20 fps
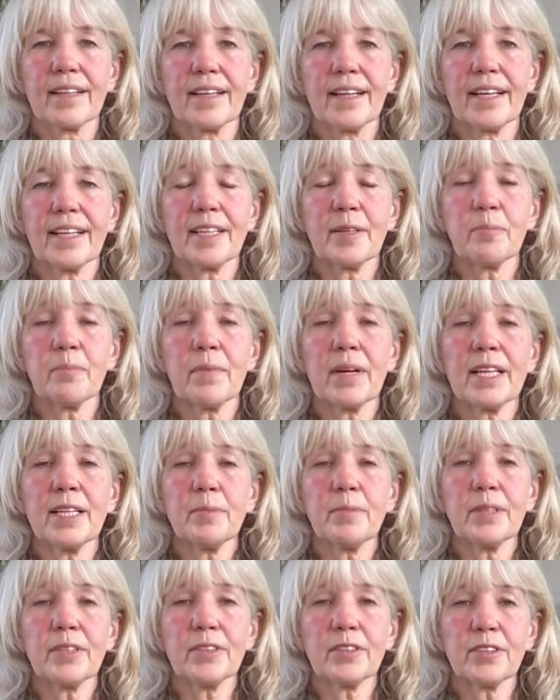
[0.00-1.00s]
And it may
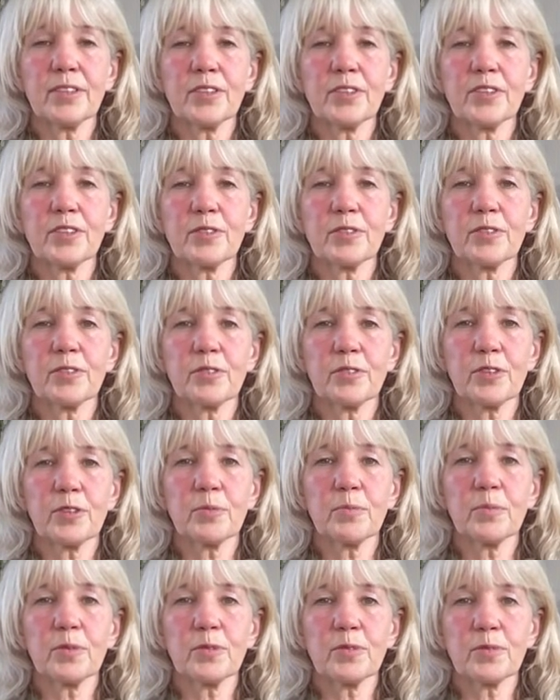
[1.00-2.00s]
be that you do a few
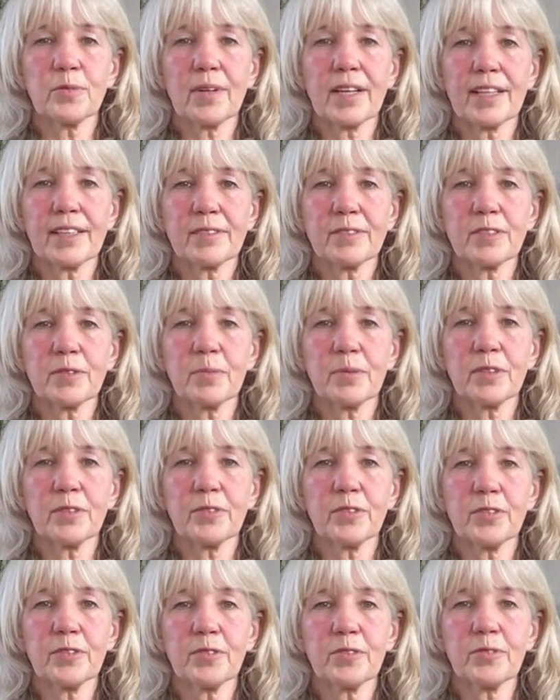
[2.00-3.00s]
more rounds, but if
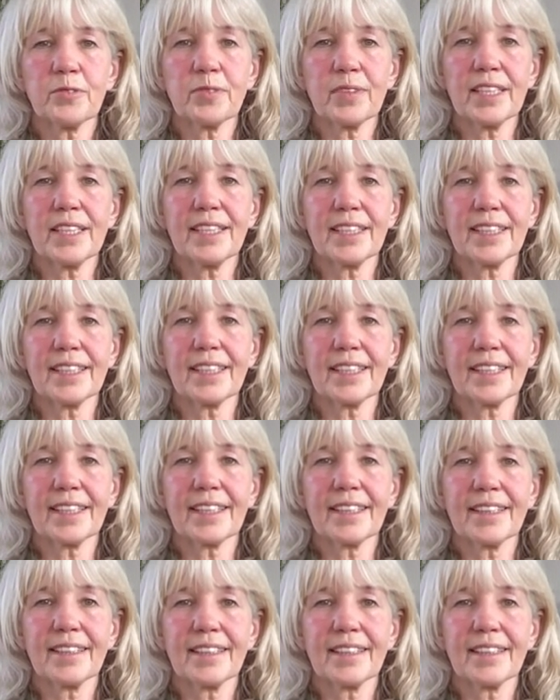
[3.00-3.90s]
you're feeling